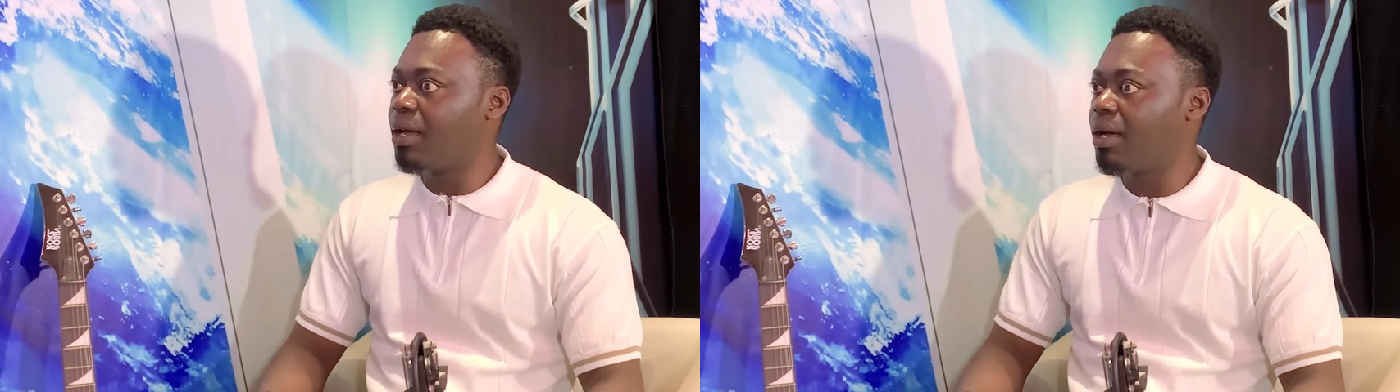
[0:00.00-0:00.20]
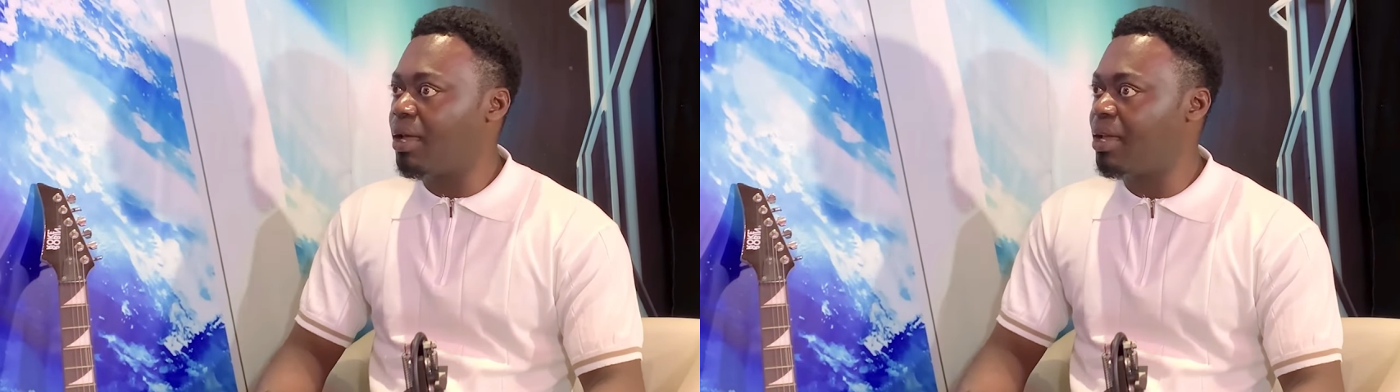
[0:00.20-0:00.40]

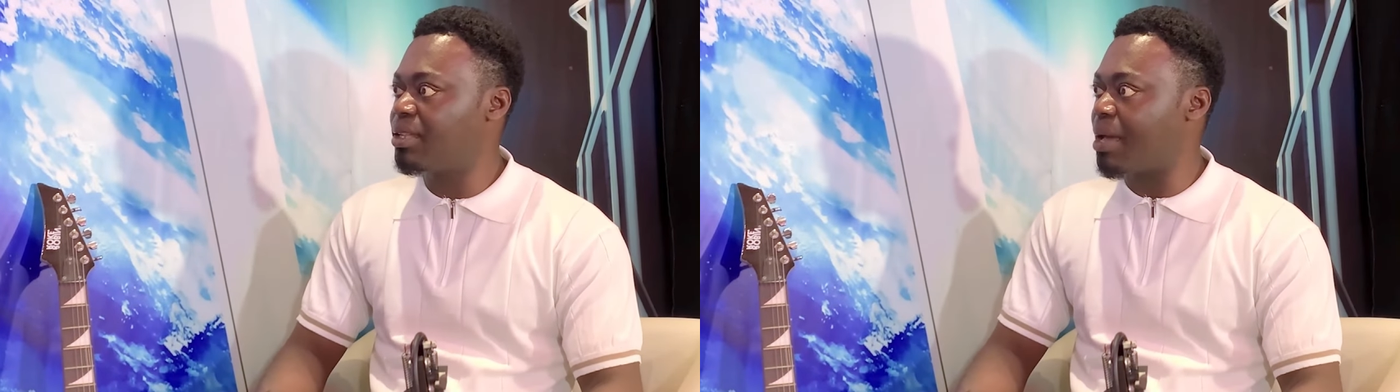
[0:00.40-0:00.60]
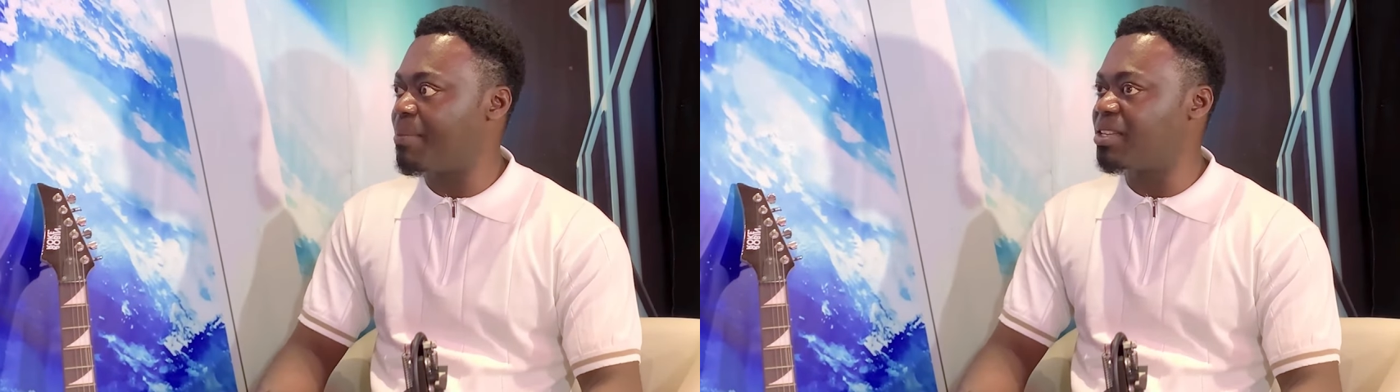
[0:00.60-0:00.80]
Hey,
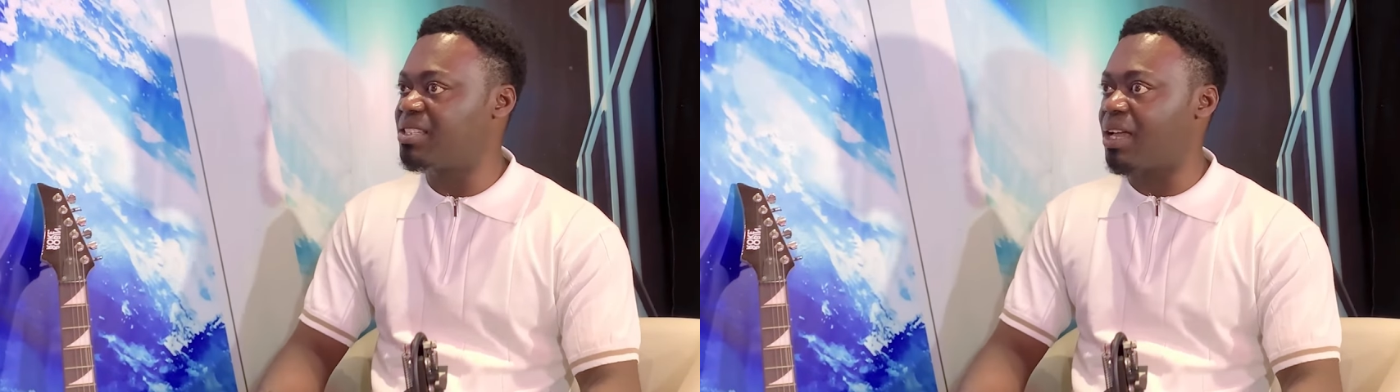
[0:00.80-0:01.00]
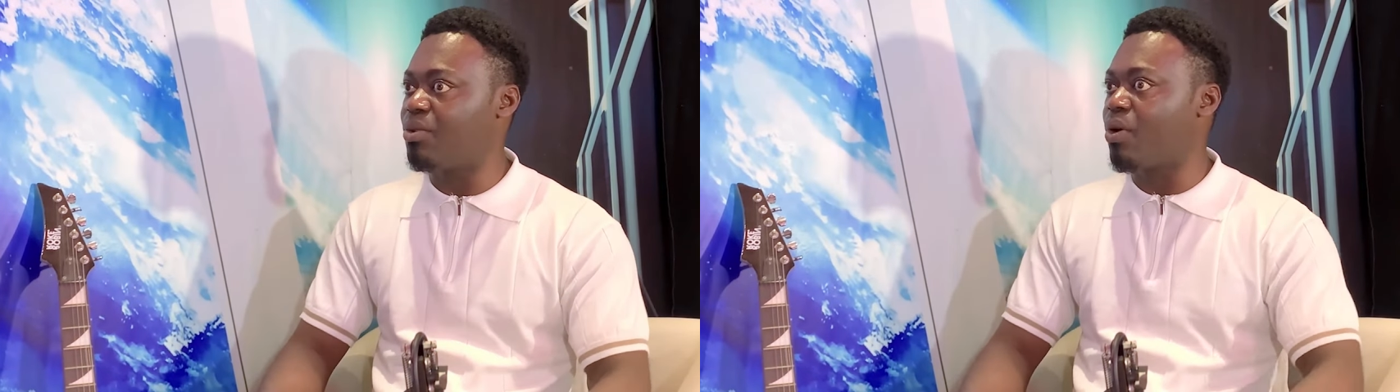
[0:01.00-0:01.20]
that means
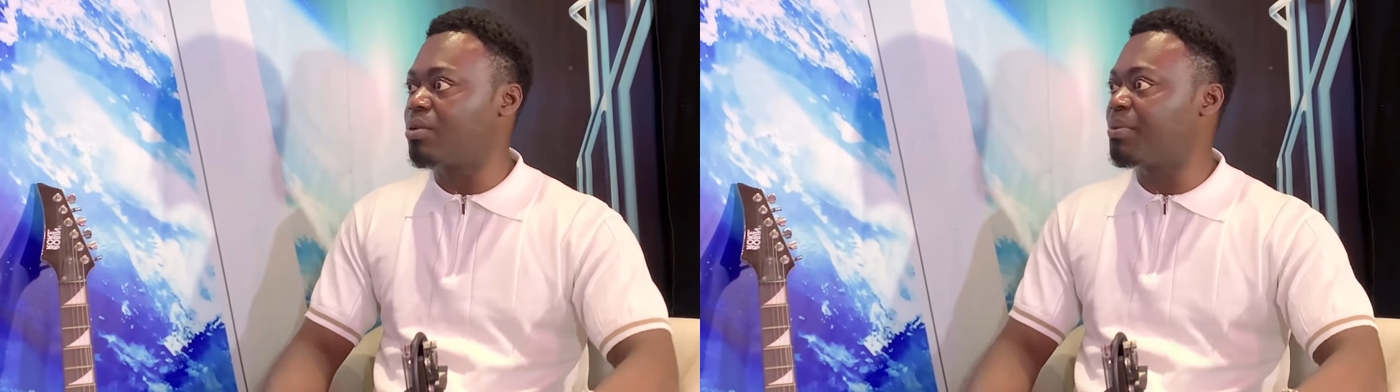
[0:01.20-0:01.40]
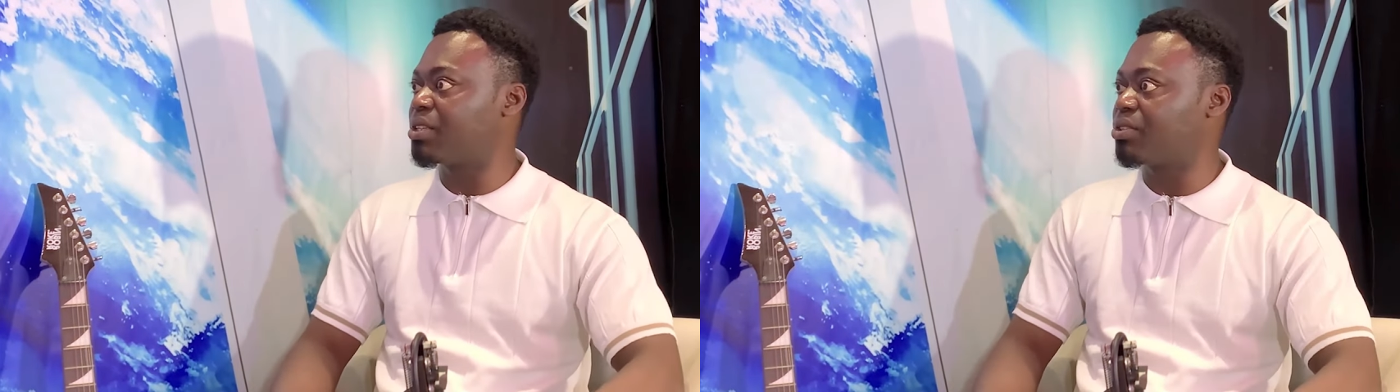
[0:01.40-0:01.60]
that you want
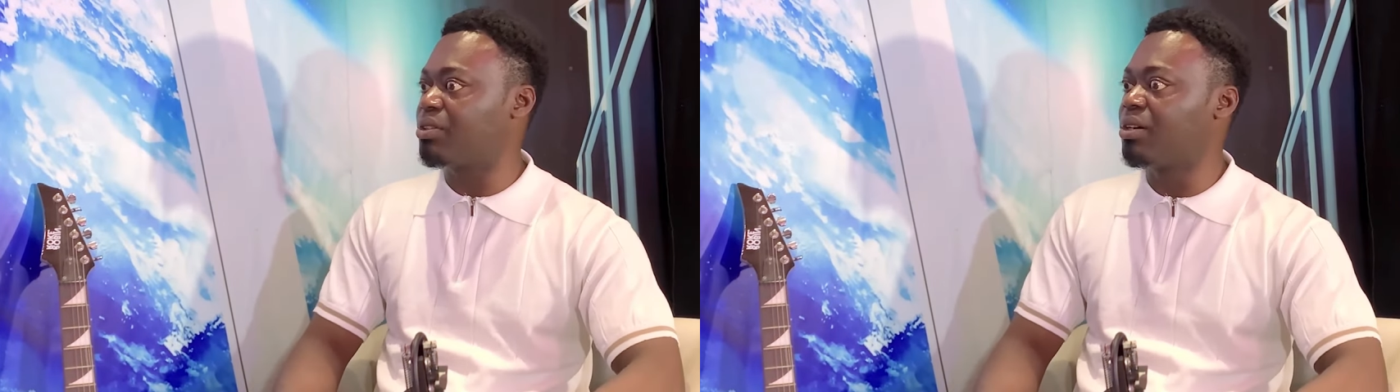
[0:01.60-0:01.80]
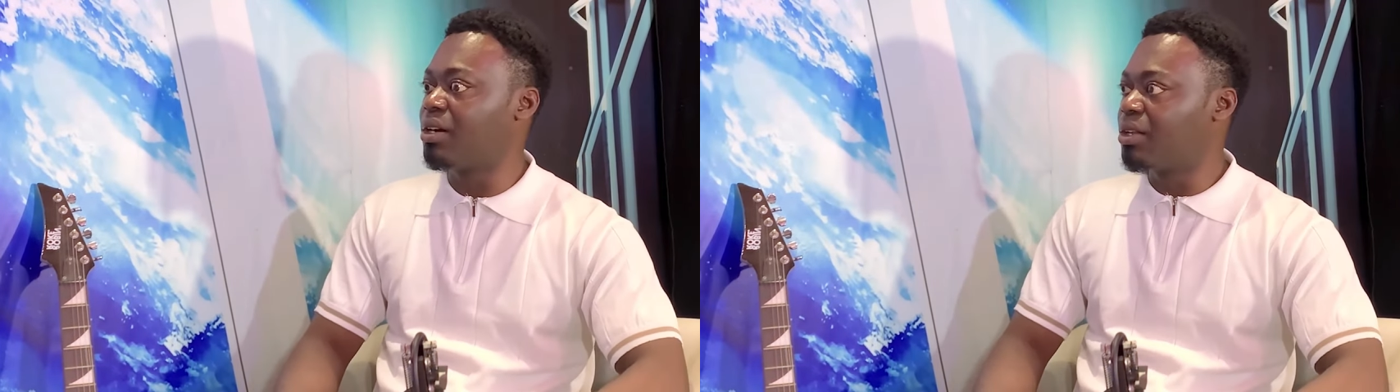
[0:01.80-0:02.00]
me
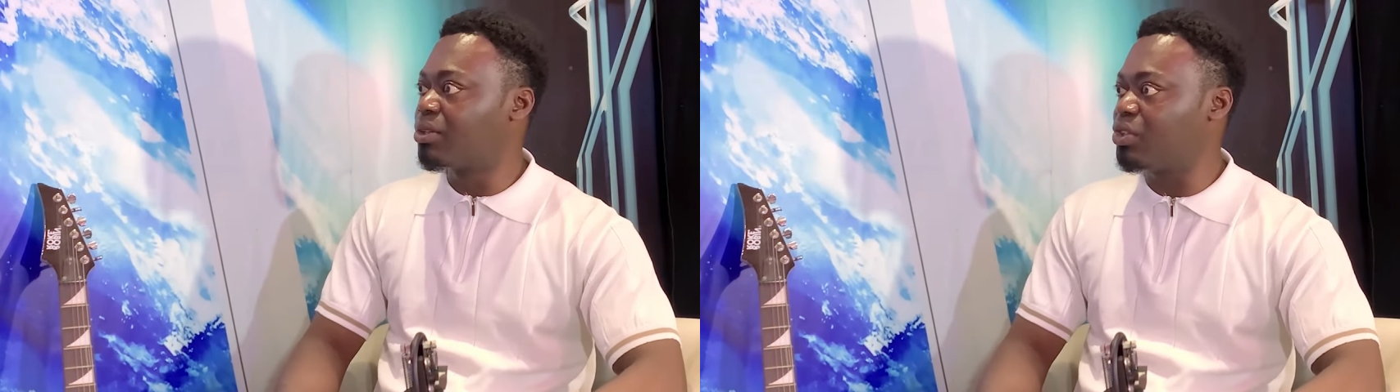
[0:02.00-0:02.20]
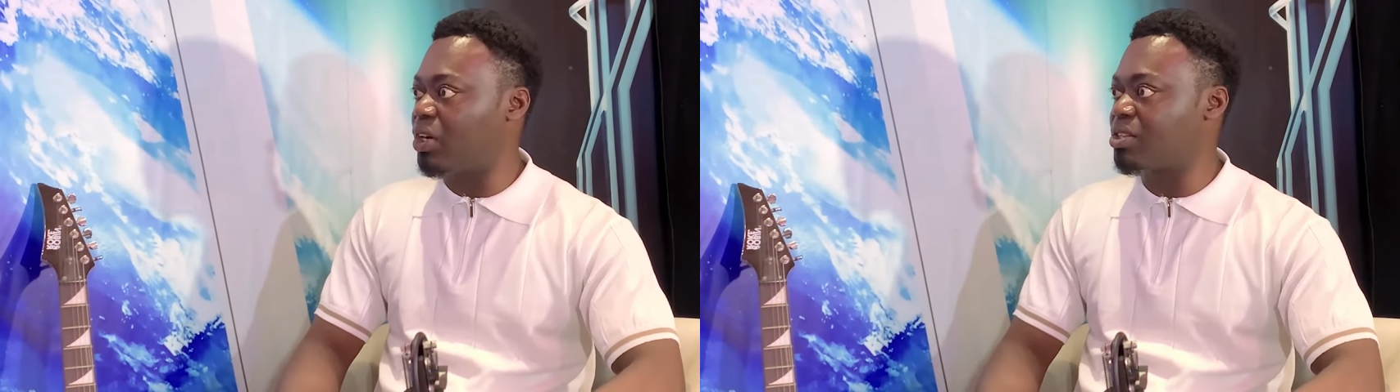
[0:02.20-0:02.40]
to
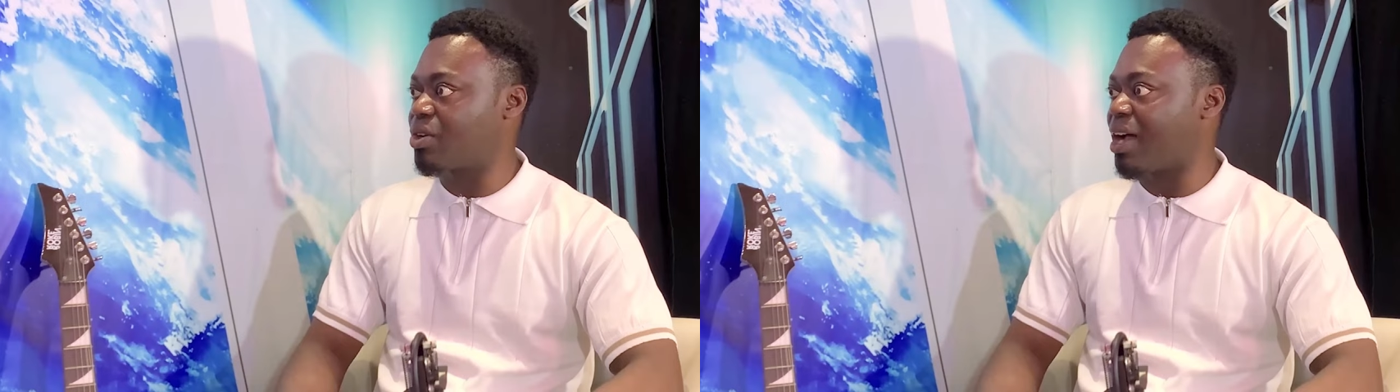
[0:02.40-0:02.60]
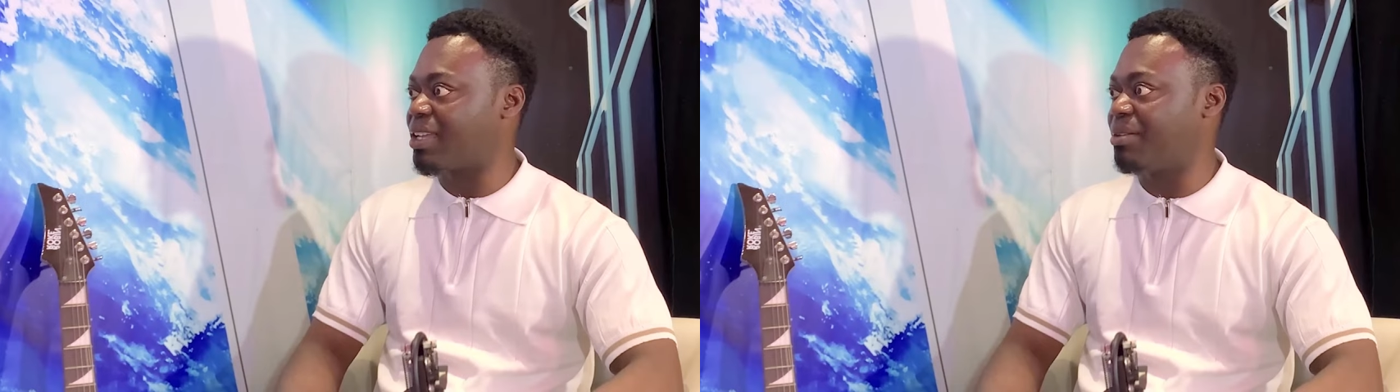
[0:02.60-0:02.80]
just go
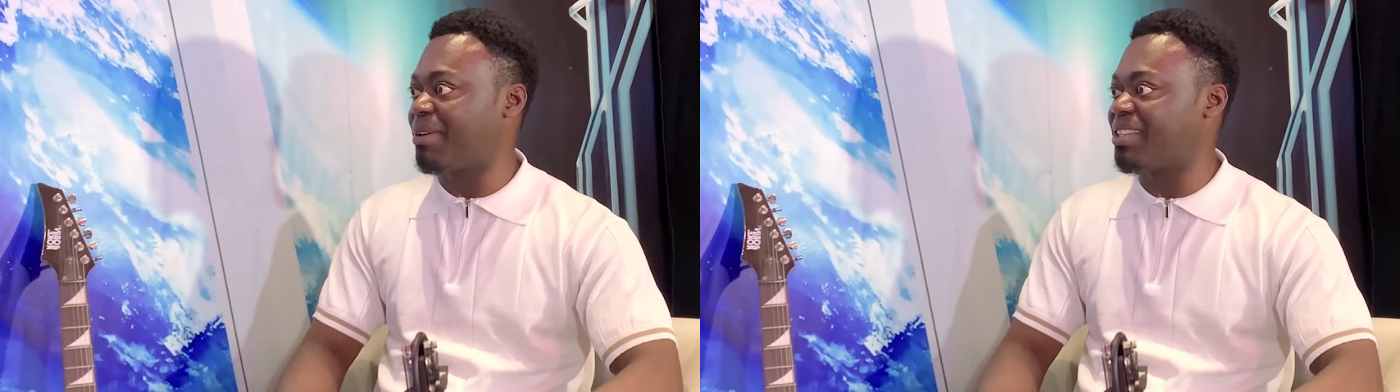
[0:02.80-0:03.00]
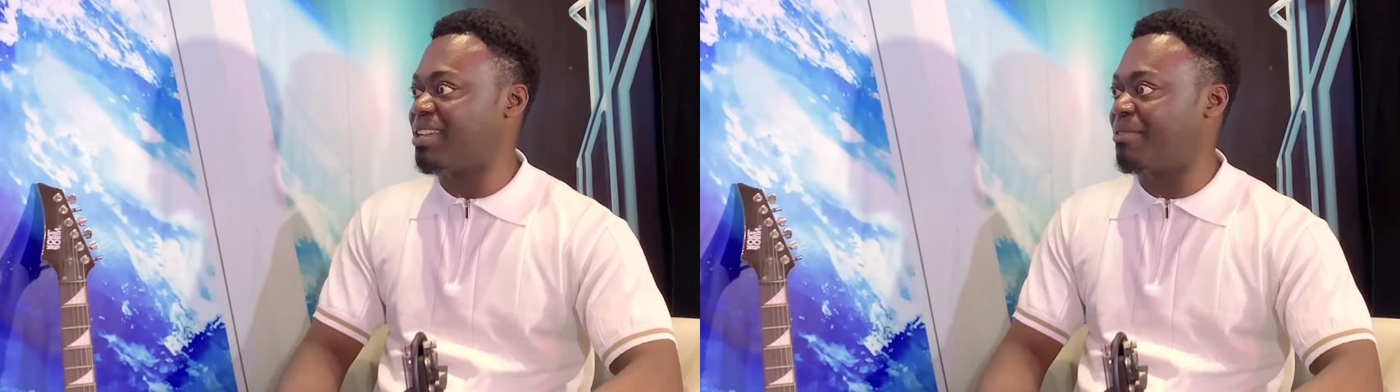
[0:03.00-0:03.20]
and kill
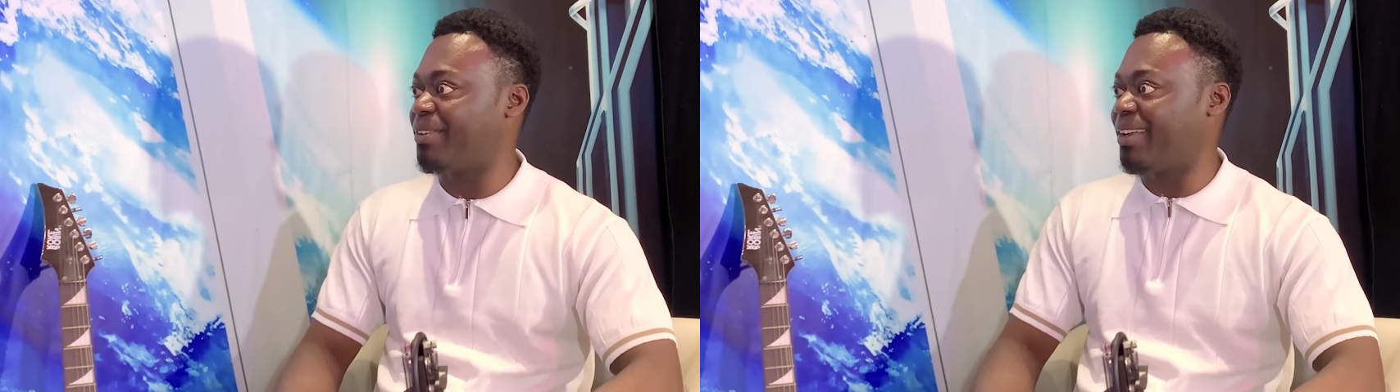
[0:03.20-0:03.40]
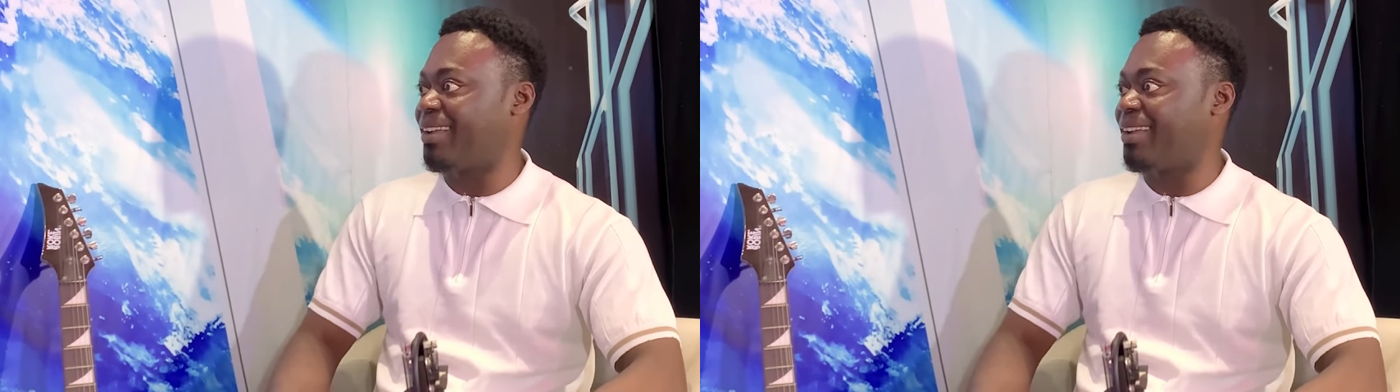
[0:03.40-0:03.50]
myself.